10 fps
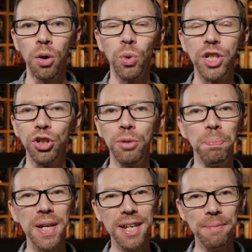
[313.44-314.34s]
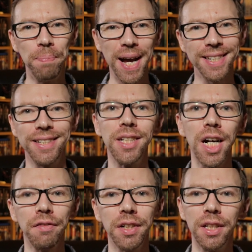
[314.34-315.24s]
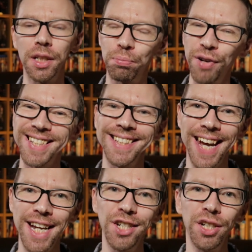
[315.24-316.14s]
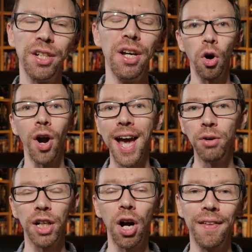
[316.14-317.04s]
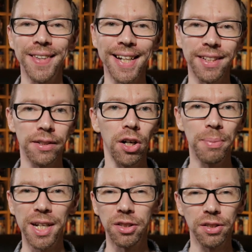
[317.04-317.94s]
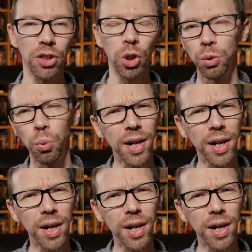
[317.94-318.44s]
we should be best serving the presentation or how the content is going to be consumed.